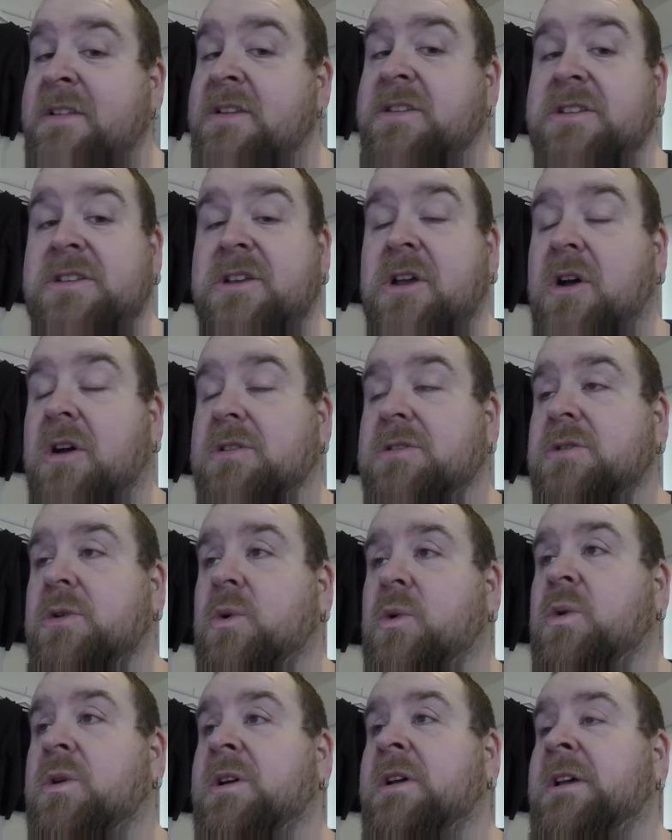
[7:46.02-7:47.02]
just can't
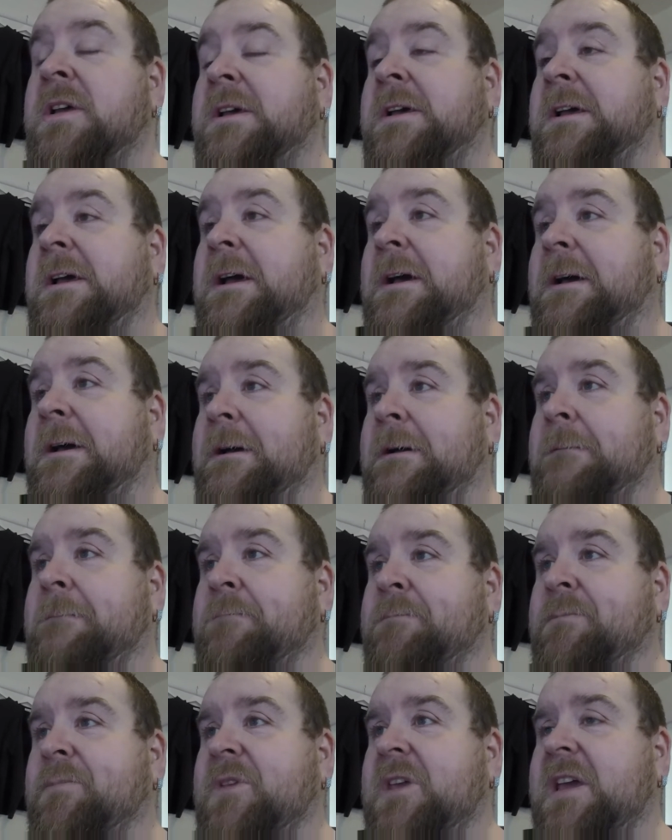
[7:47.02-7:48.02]
talk. Uh,
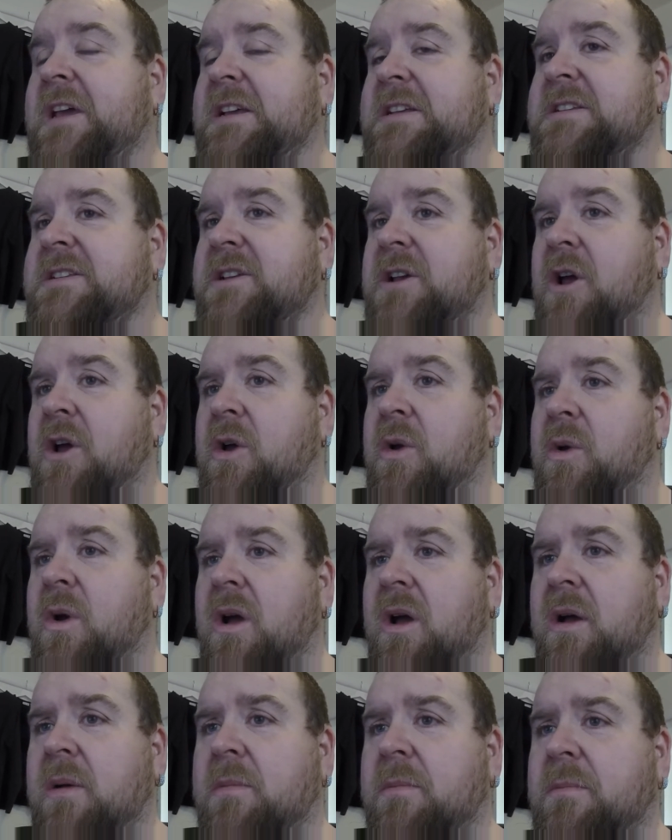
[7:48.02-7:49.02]
yeah, so
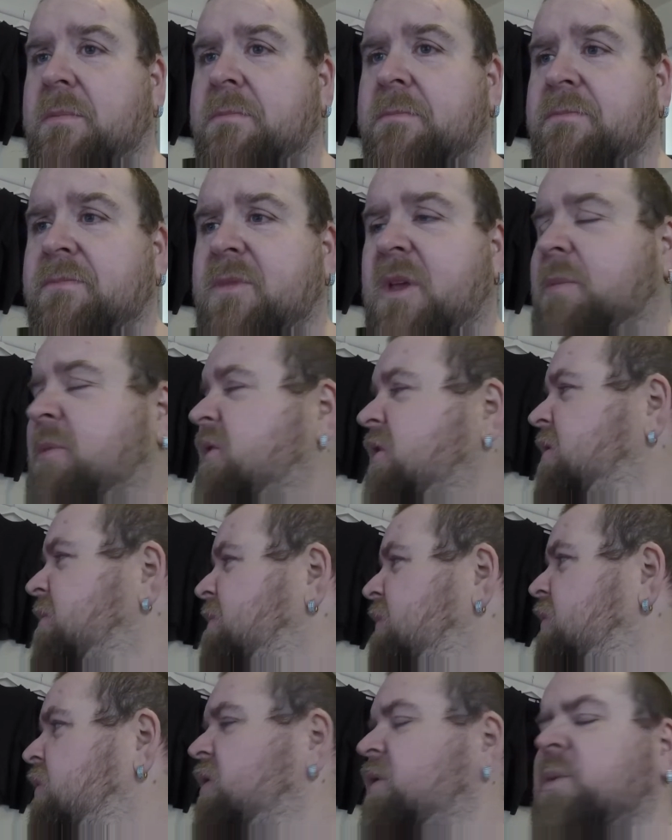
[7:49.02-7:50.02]
um, I'm not going to
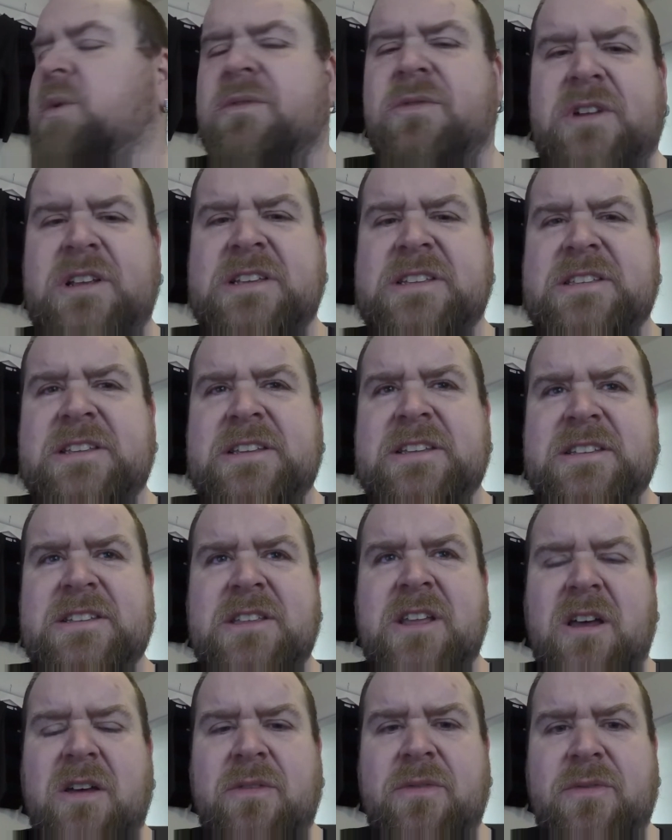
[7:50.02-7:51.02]
bore you with listing
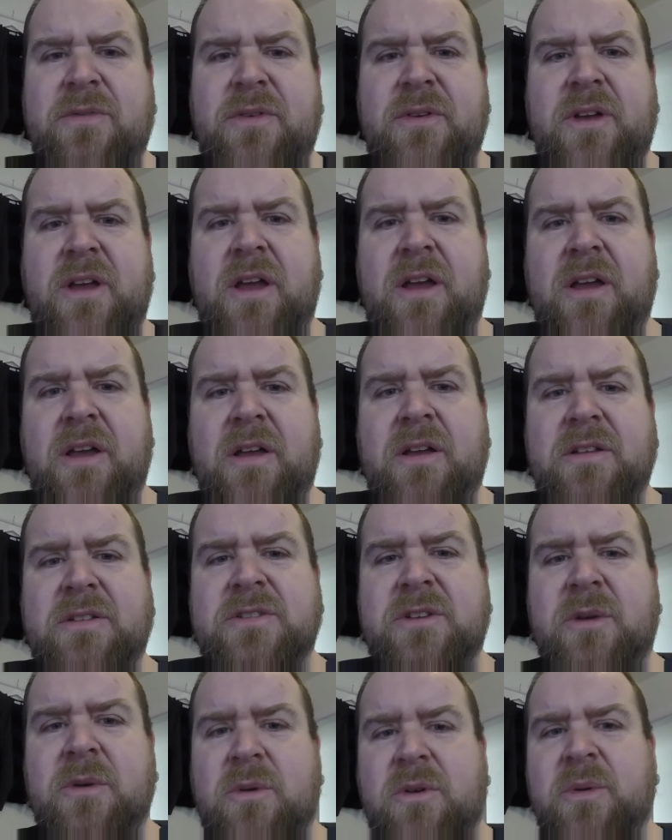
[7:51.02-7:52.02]
stuff, uh,
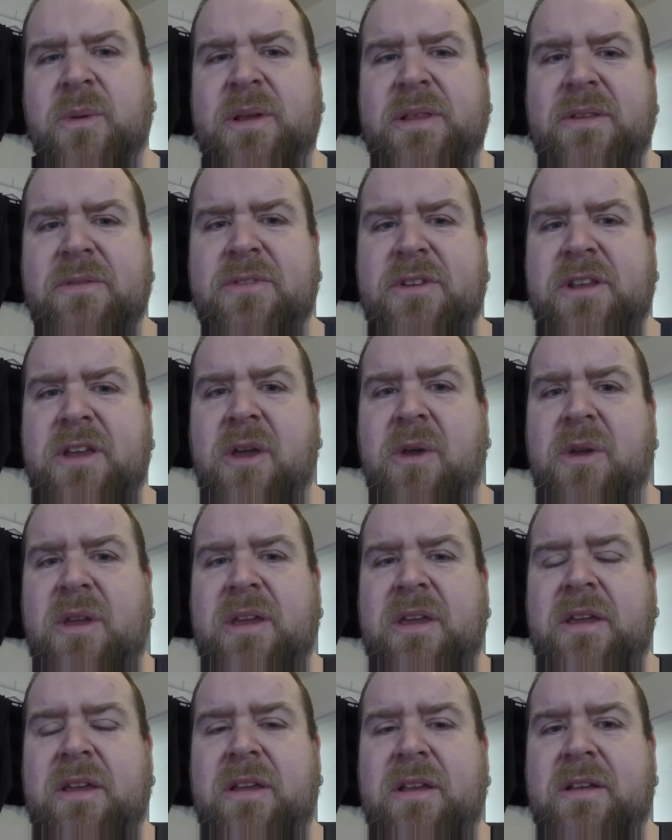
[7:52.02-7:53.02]
so I'm going to end the video
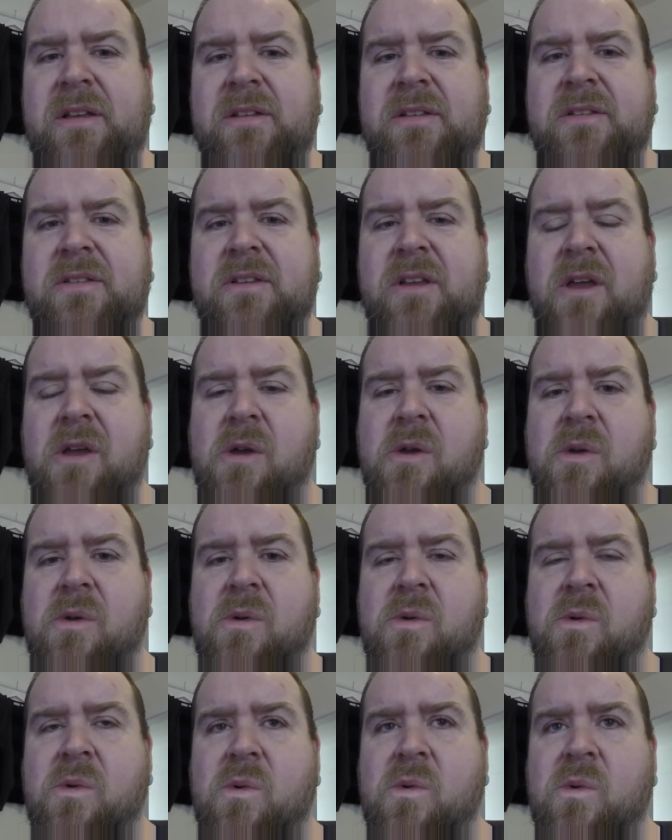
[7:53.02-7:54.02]
here.
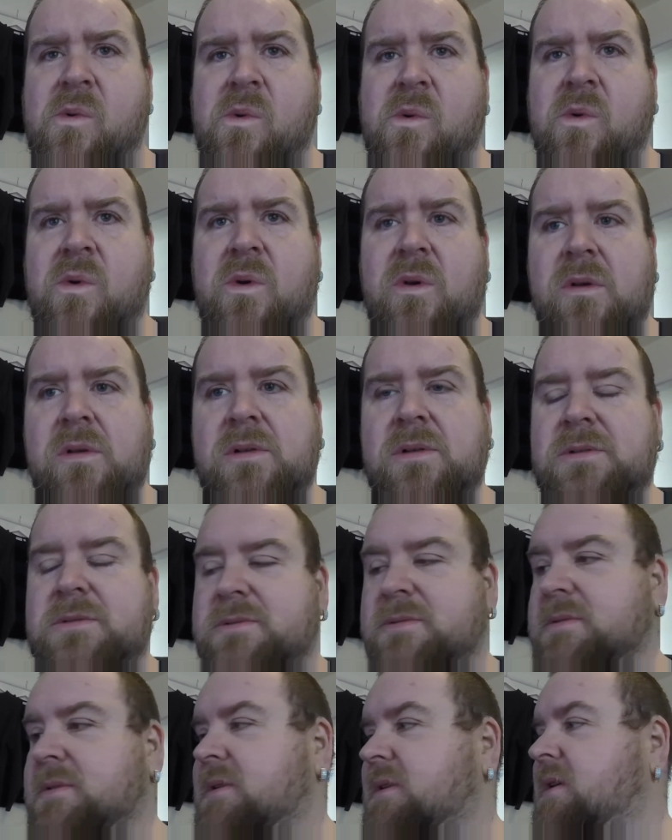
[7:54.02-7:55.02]
So,
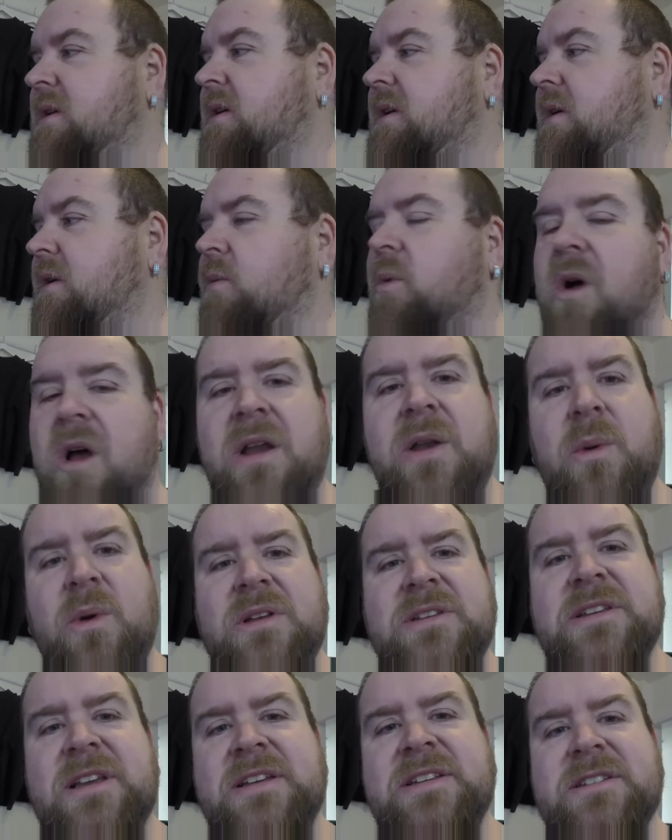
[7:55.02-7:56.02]
why do I
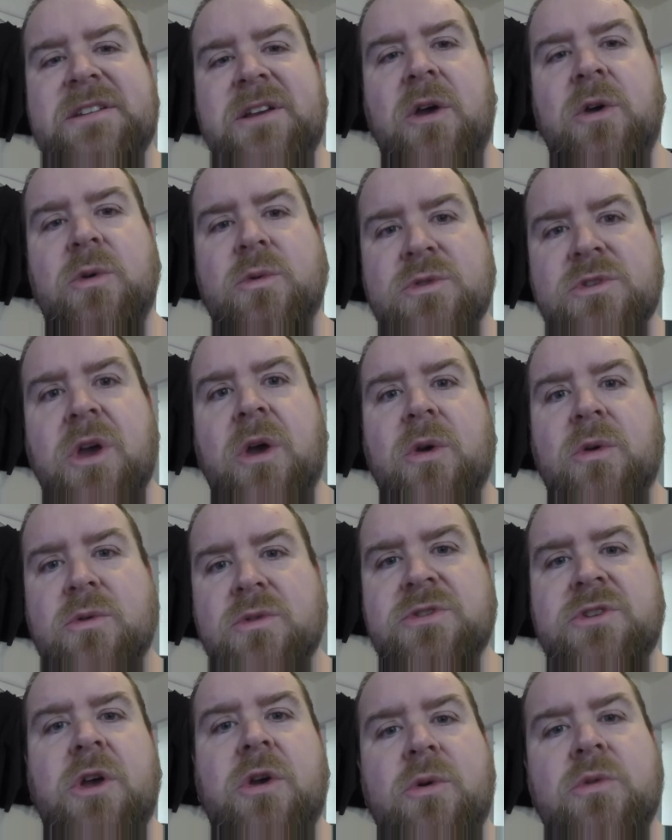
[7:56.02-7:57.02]
say so, so,
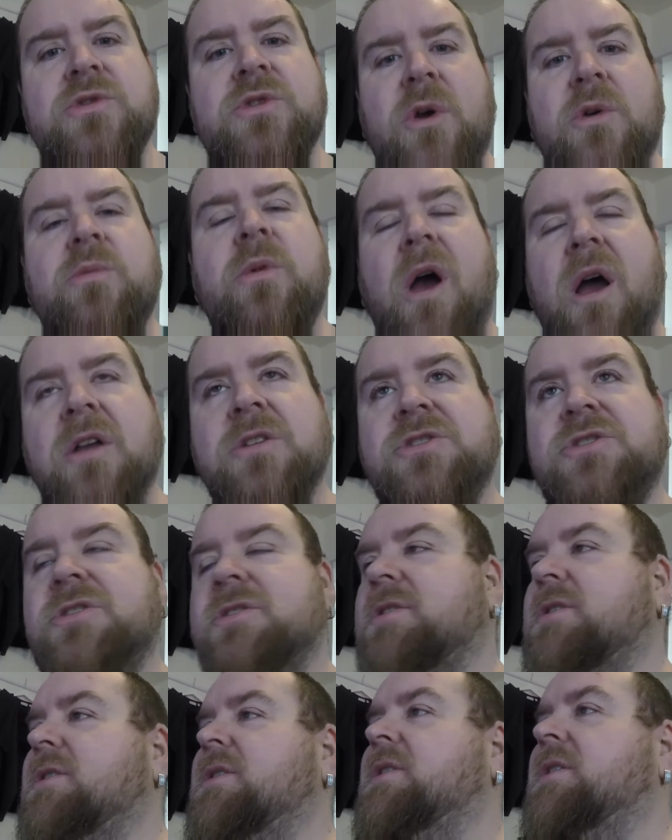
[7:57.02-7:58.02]
so, so much?
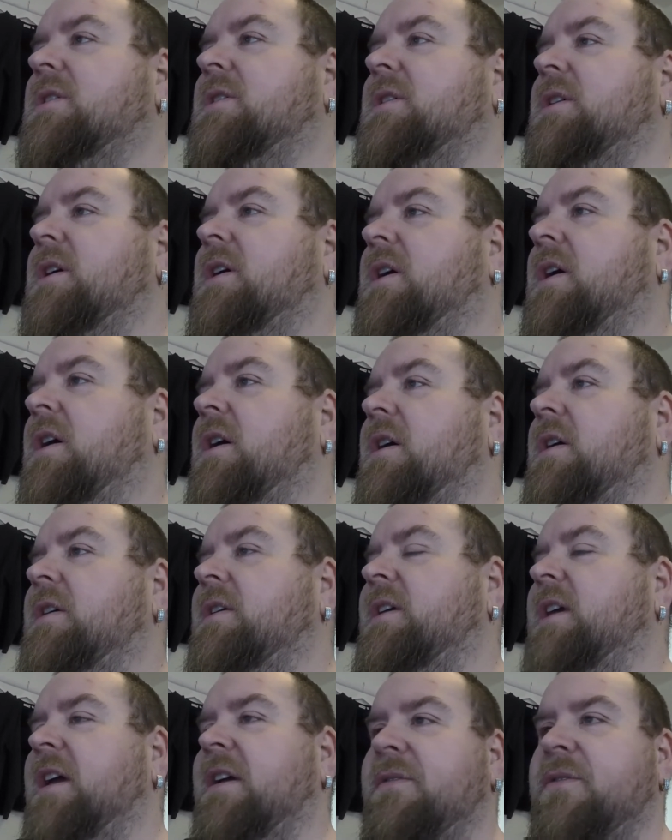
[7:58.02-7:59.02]
Uh,
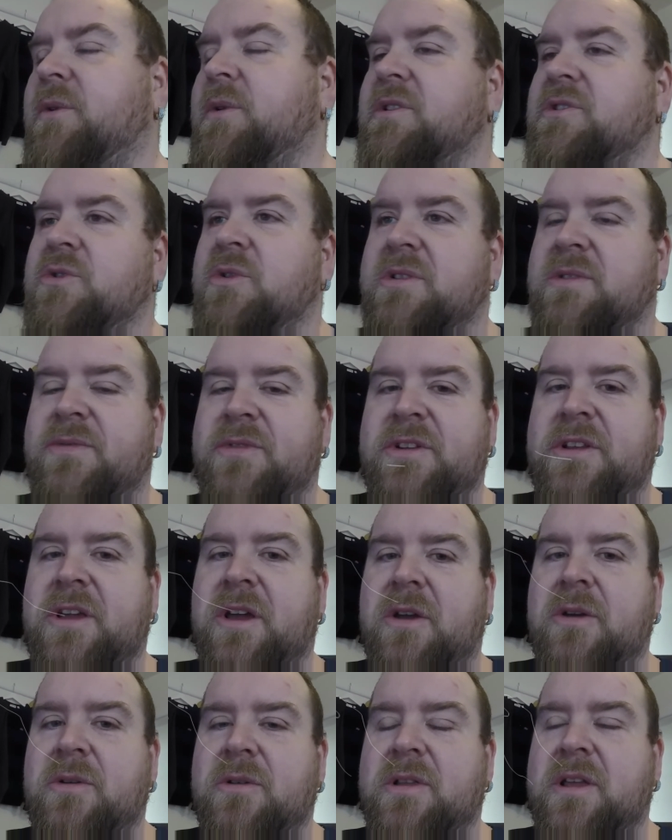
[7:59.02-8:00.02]
yeah, if you enjoyed the
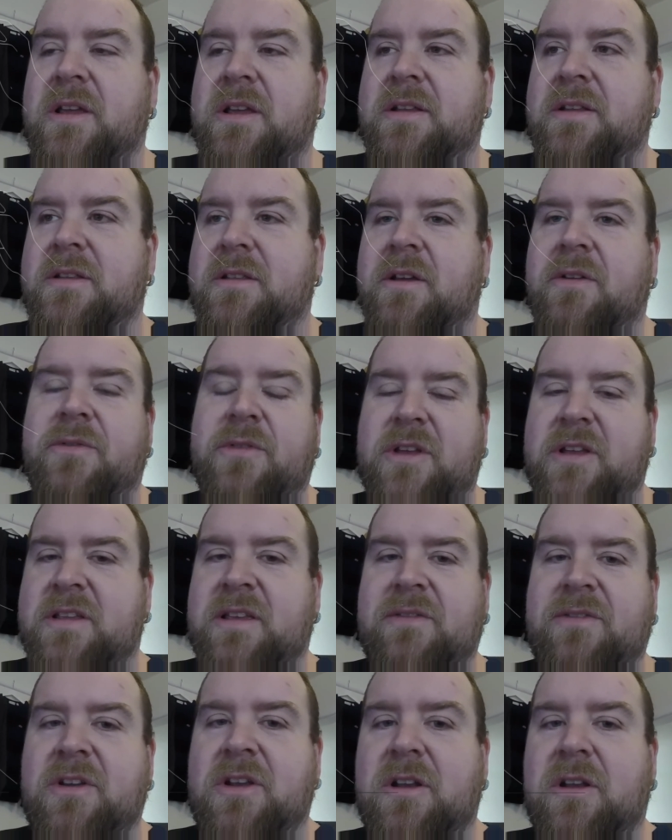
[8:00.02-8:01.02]
video, then don't forget to
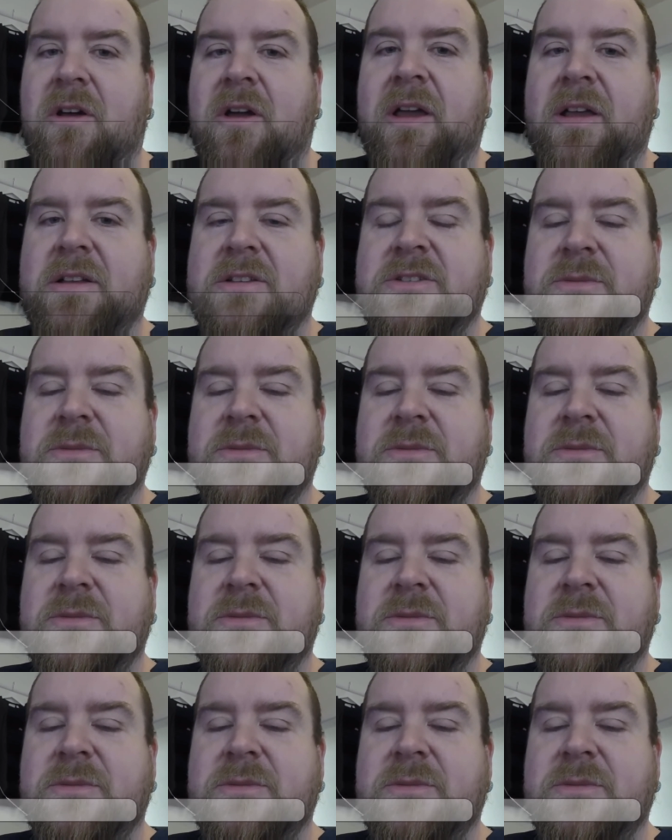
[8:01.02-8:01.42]
give it a like,